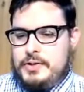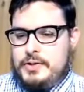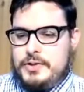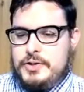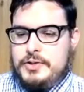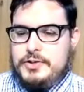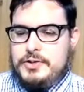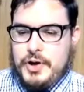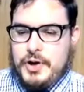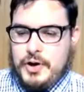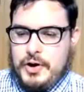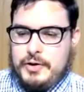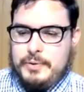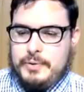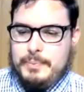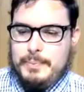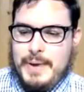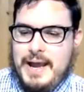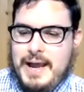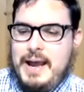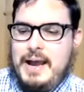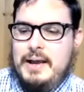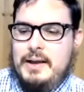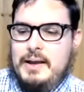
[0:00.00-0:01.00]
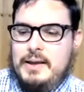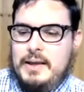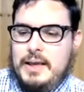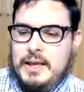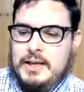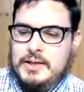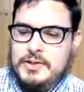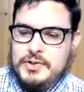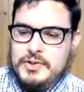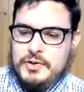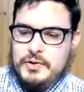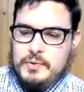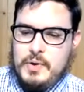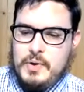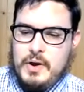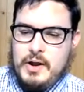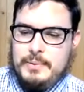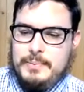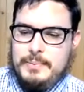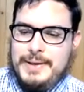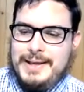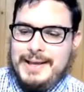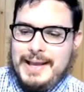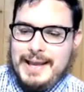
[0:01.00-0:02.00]
to turn back. In
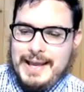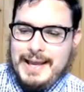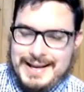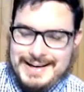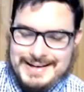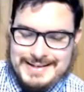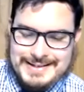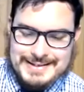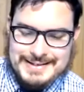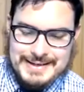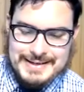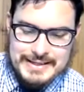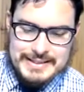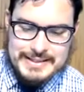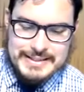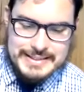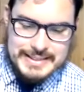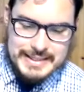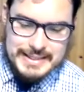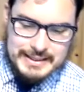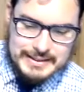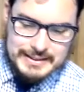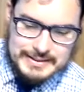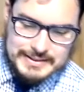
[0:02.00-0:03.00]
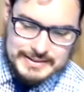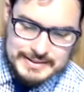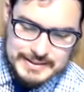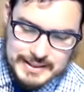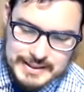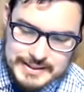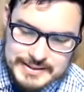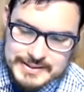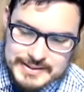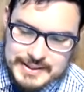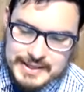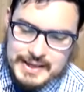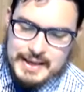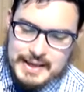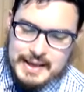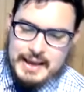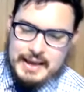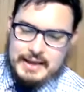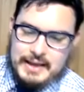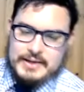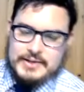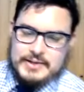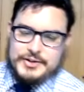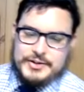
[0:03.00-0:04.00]
Deuteronomy 8:19, it says,
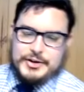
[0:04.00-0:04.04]
"And it